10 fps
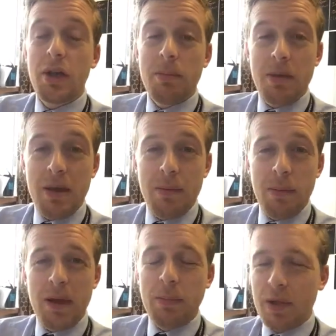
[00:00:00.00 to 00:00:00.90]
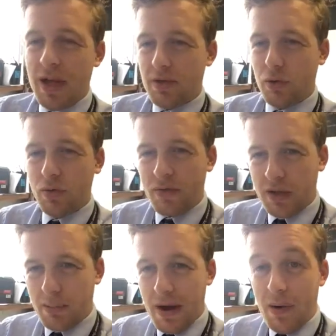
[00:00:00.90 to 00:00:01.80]
that maybe people aren't
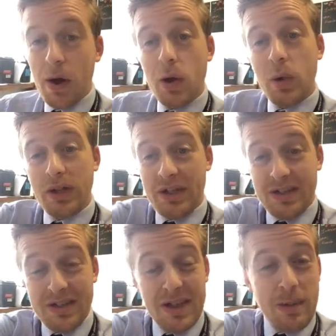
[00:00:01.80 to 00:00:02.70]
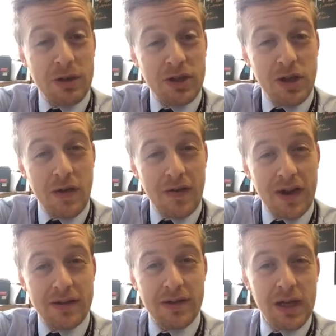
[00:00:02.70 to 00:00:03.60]
truthful about, which is the same as
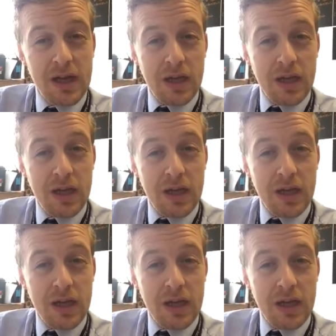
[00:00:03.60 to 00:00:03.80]
surveys.